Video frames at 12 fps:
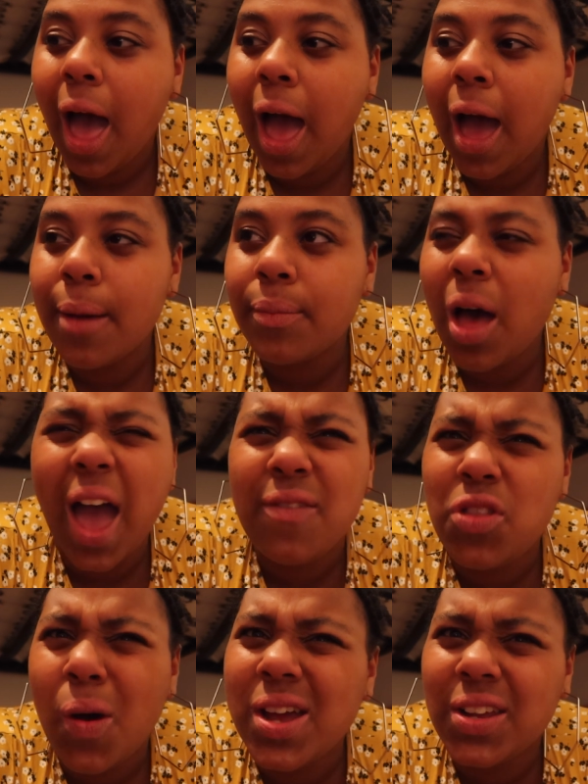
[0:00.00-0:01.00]
um, i
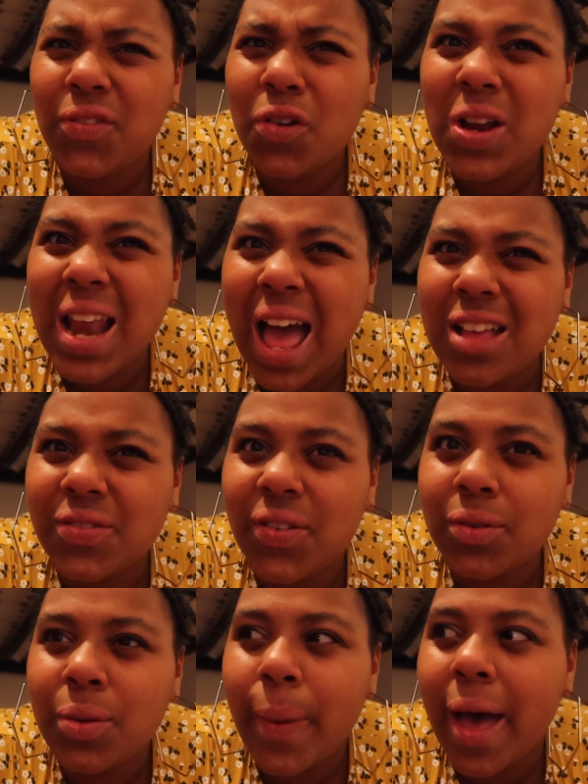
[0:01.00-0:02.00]
have no idea if you're allowed to
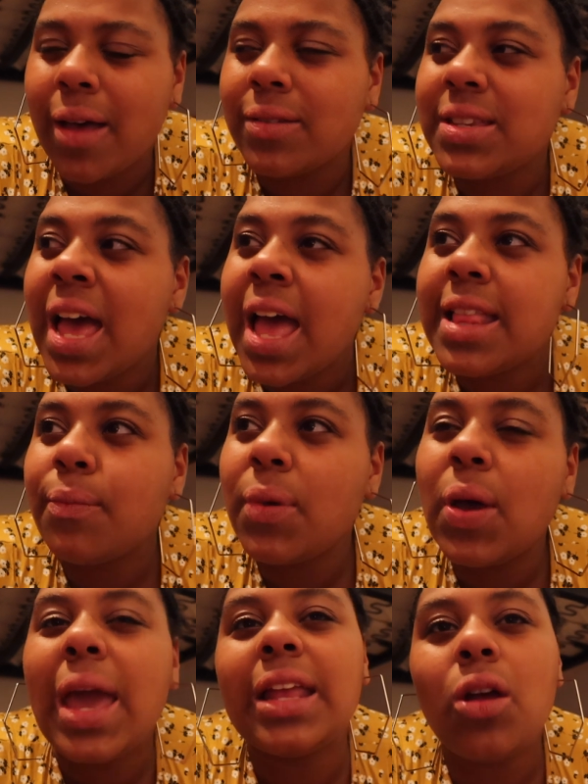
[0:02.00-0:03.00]
film the bows
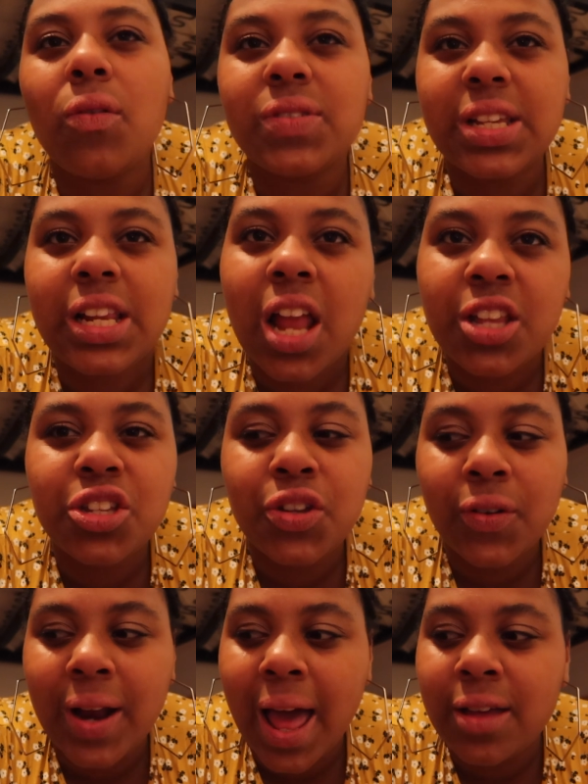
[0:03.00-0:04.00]
in obviously London
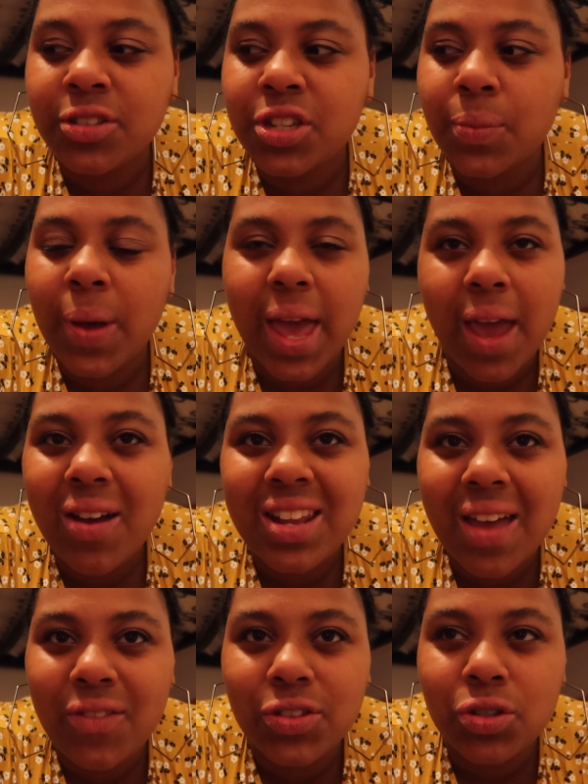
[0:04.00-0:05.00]
you're allowed to but here I
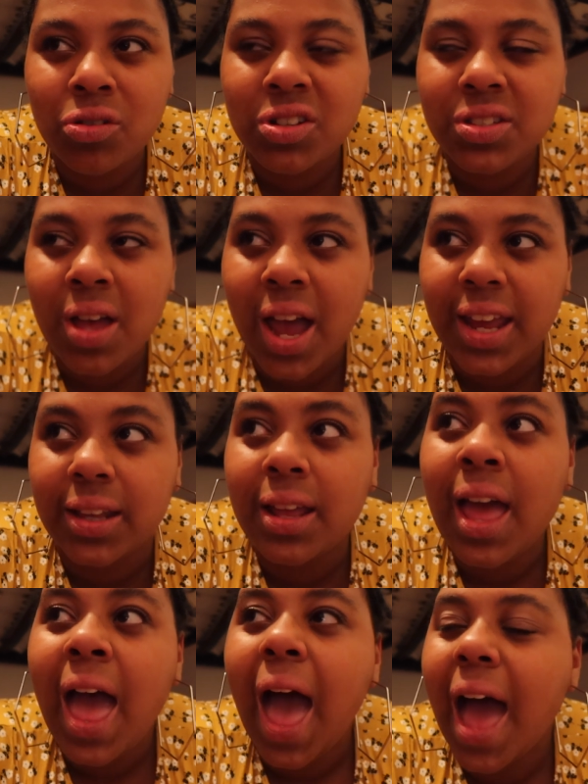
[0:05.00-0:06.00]
never saw a
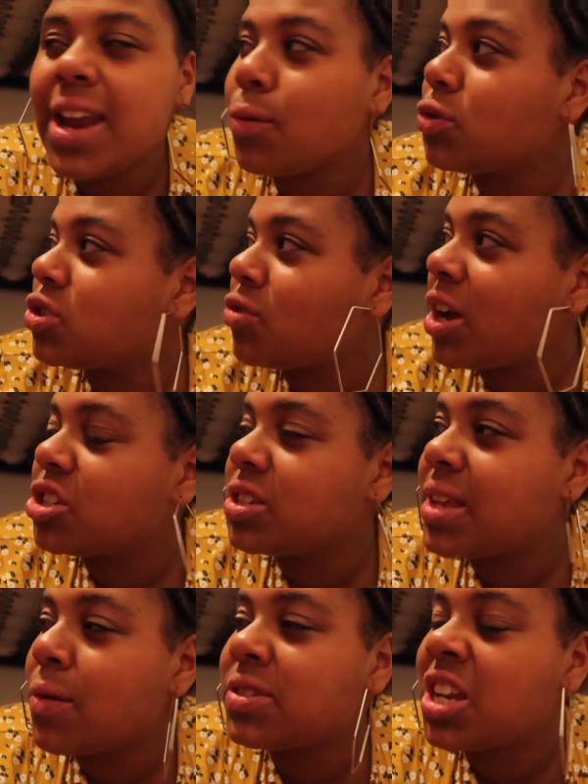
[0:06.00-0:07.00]
sign and it was strange
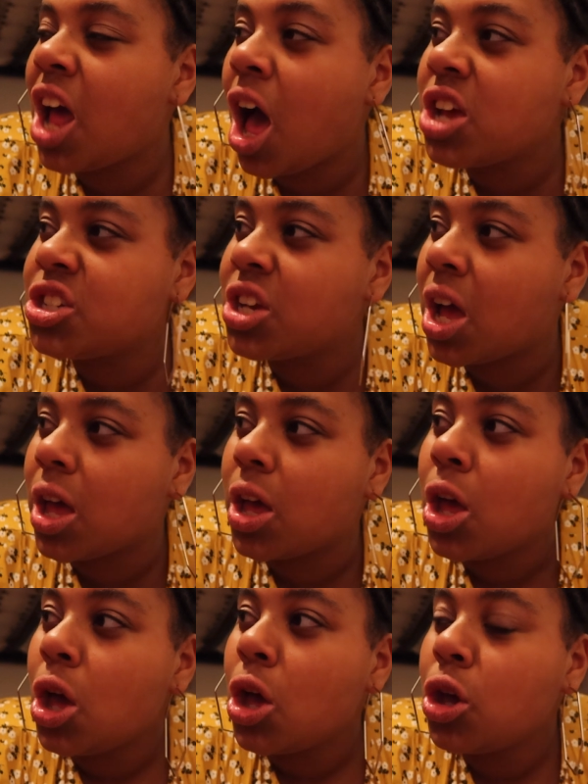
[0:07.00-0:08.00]
because there was an
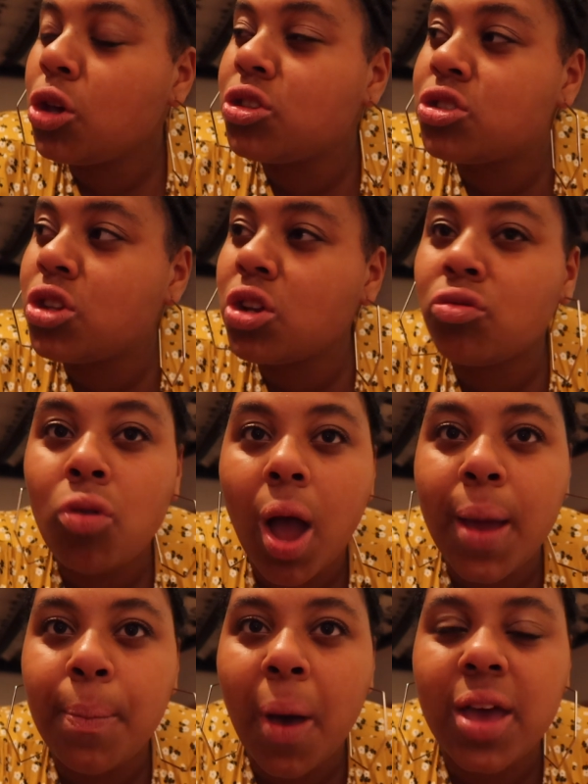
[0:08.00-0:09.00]
usher who stood
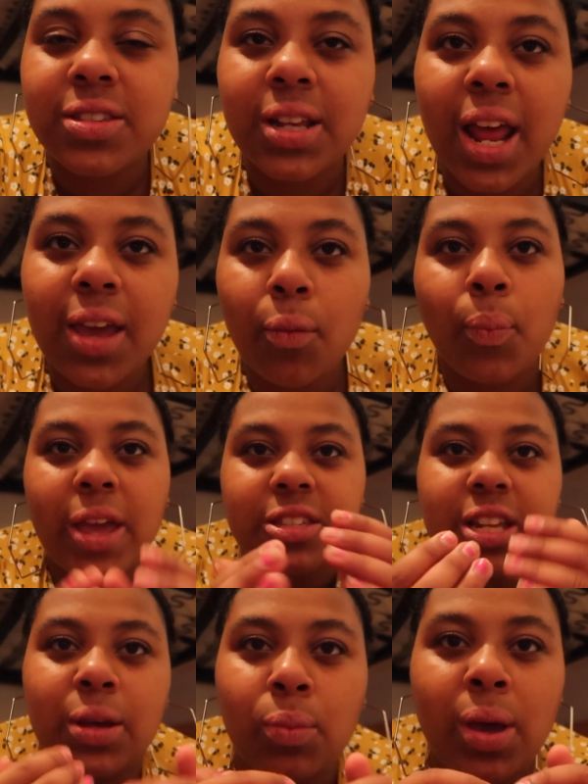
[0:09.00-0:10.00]
right by so like
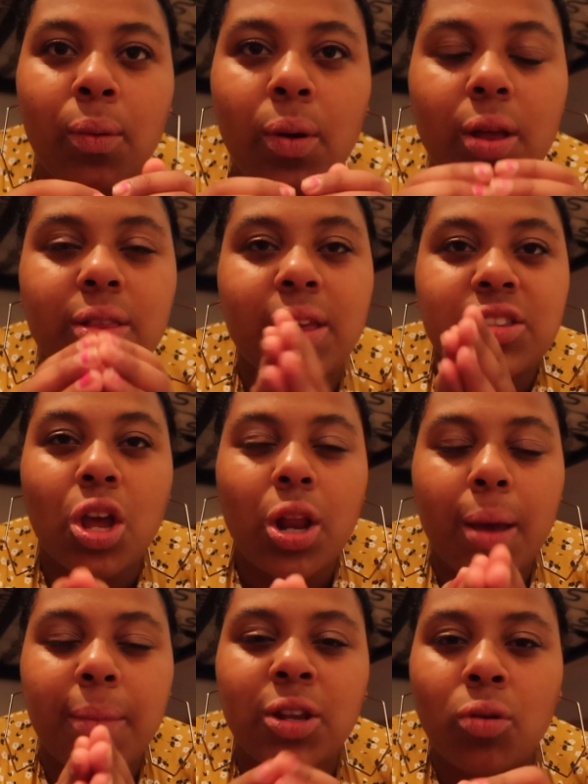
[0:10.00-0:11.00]
basically we were there's no
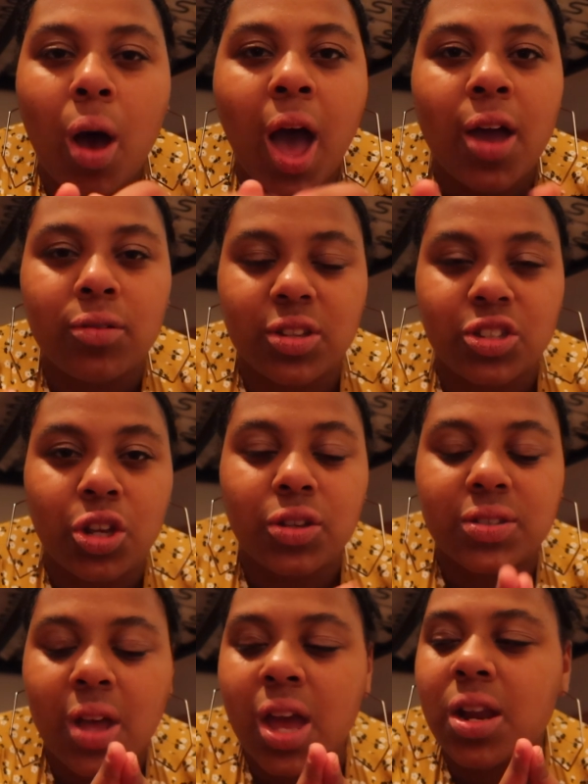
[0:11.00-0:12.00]
like middle aisle there's
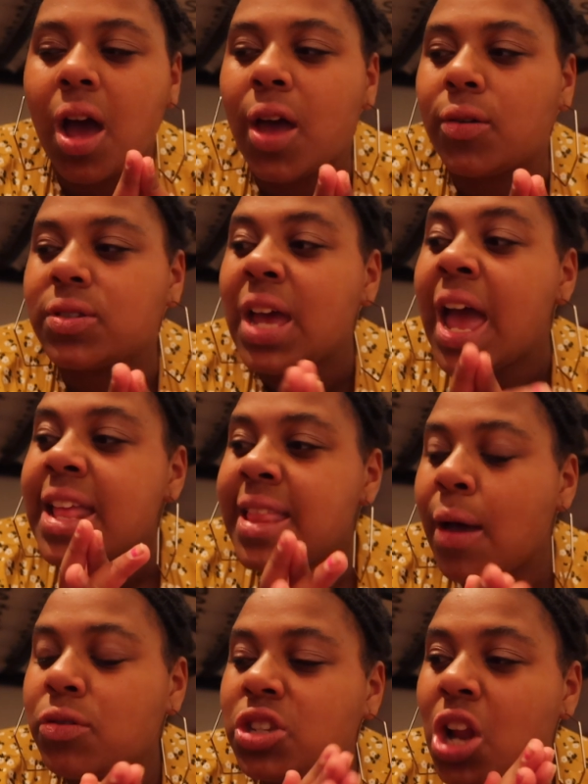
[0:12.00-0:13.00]
two side aisles
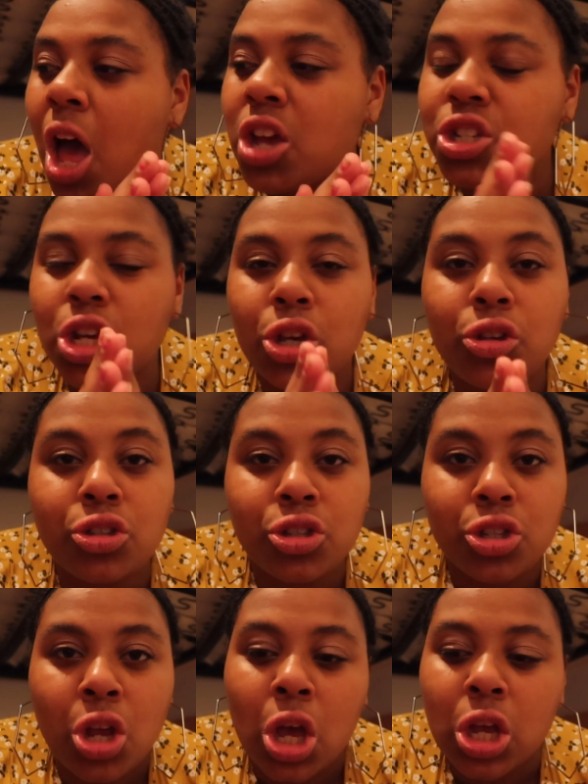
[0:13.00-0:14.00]
there was an usher who
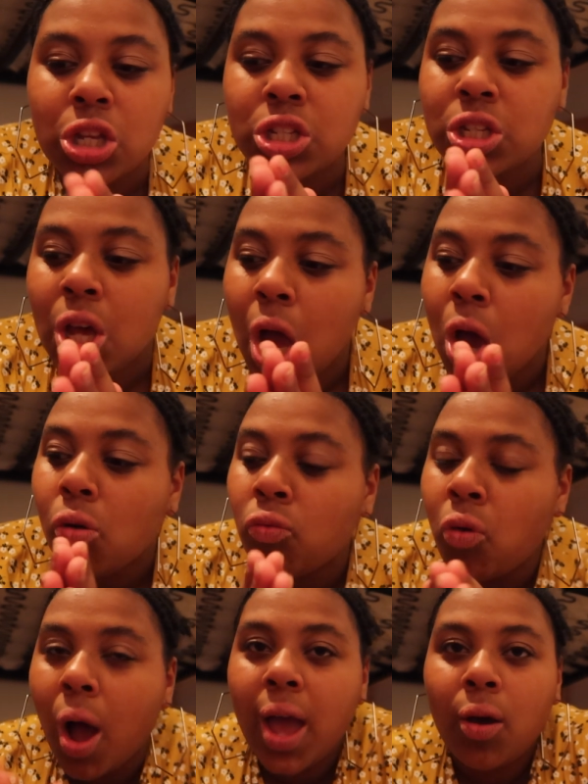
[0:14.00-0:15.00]
stood
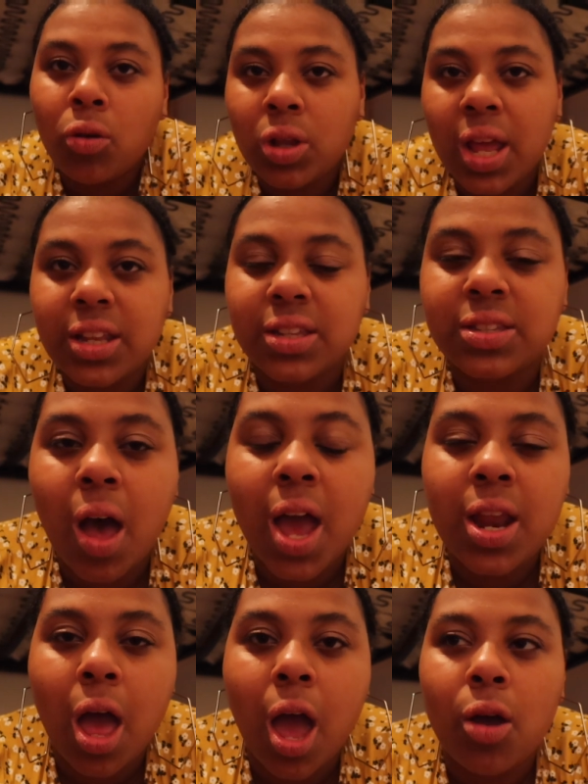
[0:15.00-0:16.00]
right on like the
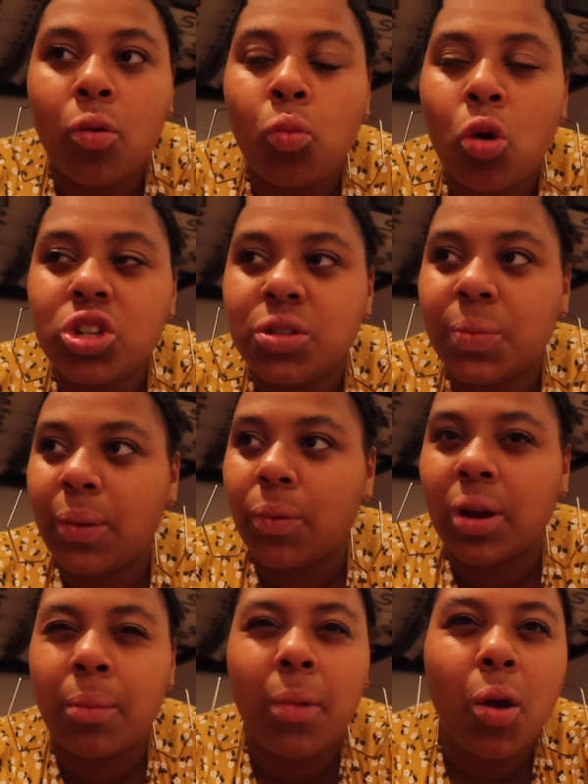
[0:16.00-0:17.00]
side aisle watching
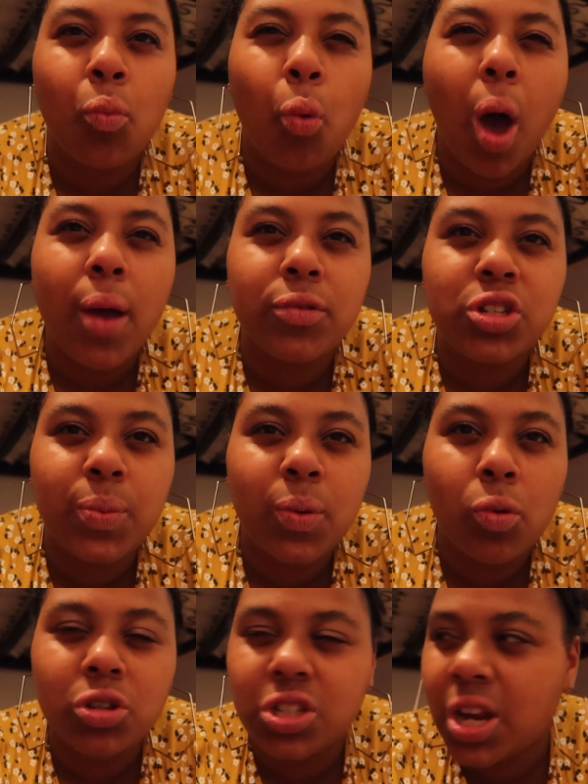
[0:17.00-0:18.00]
people and I'm like why would you be
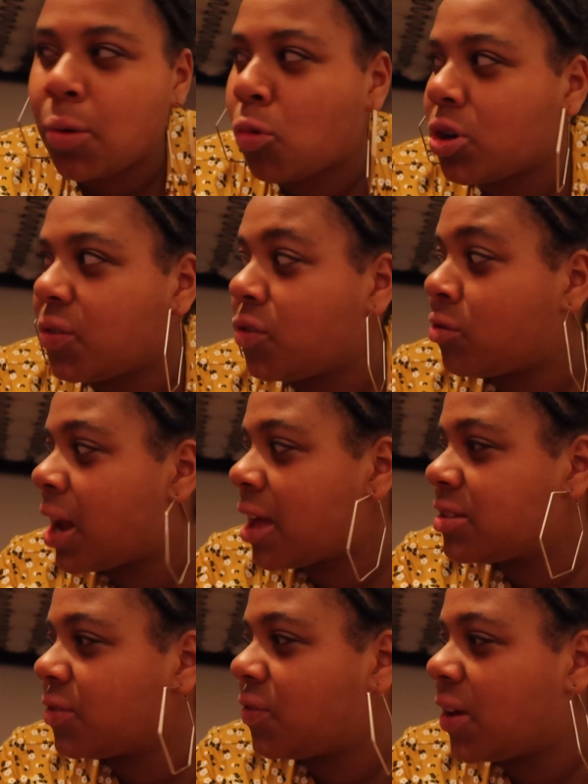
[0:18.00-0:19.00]
watching anyone if you're
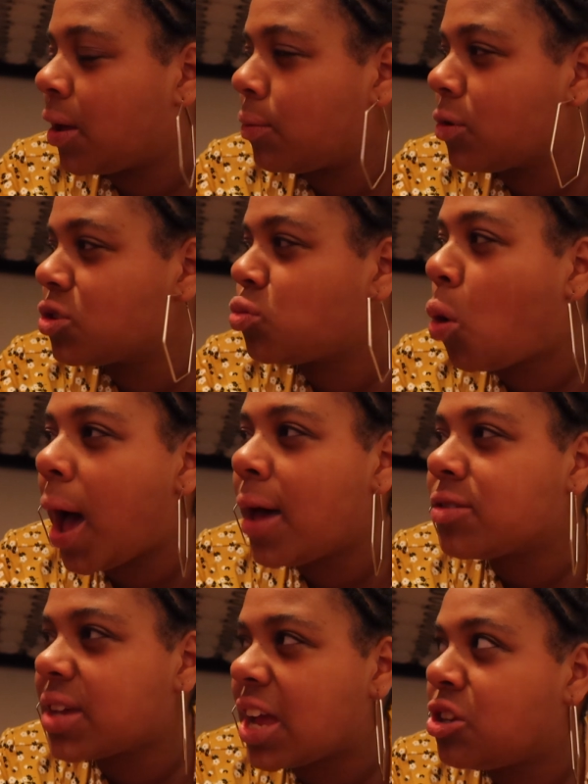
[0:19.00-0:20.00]
allowed to film because what
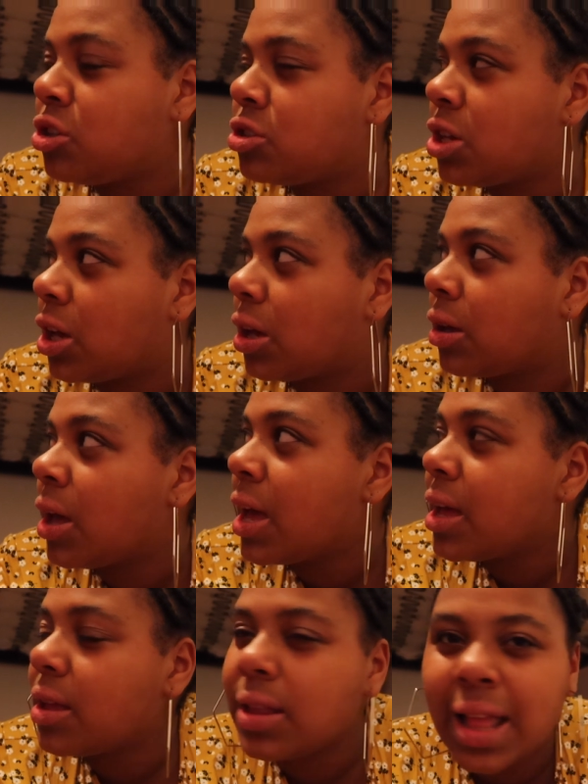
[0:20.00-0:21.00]
else can you do
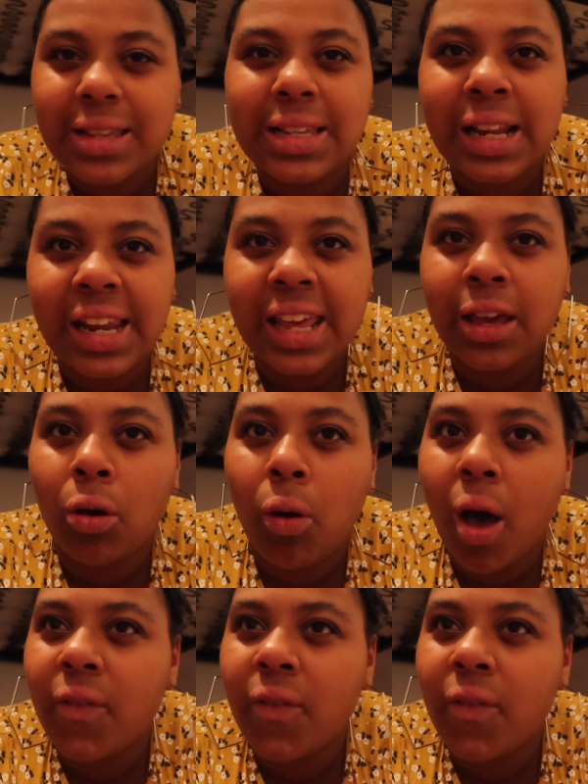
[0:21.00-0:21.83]
that's illegal